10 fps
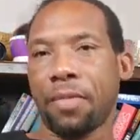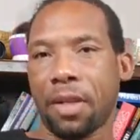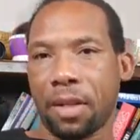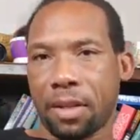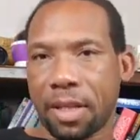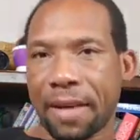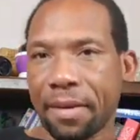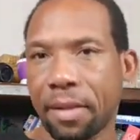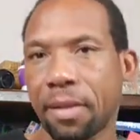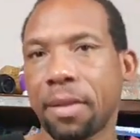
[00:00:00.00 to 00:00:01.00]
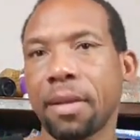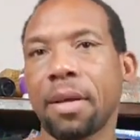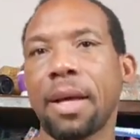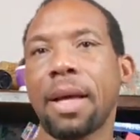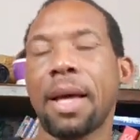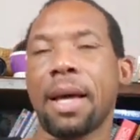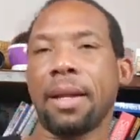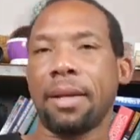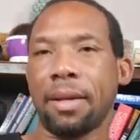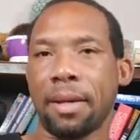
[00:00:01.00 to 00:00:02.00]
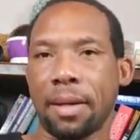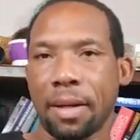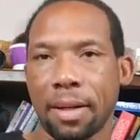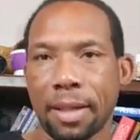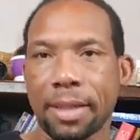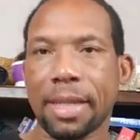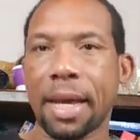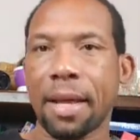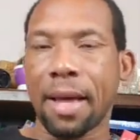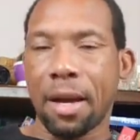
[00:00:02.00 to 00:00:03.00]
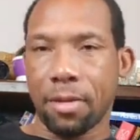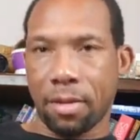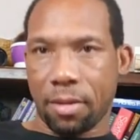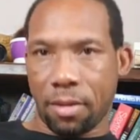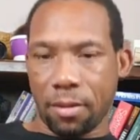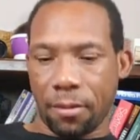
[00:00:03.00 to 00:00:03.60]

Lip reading: the seventh, and the 10th house.